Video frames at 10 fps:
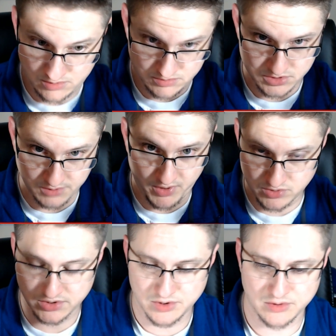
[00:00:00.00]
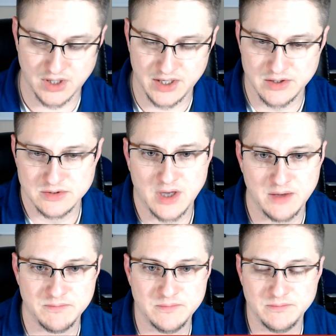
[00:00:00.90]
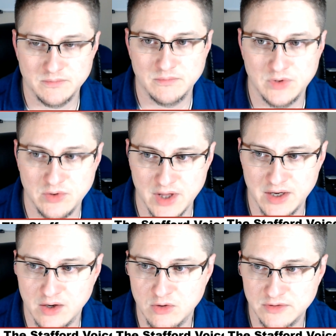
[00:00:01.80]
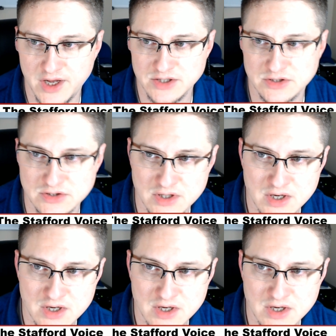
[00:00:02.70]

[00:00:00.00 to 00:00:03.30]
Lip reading: supposed to. I do that in quotations.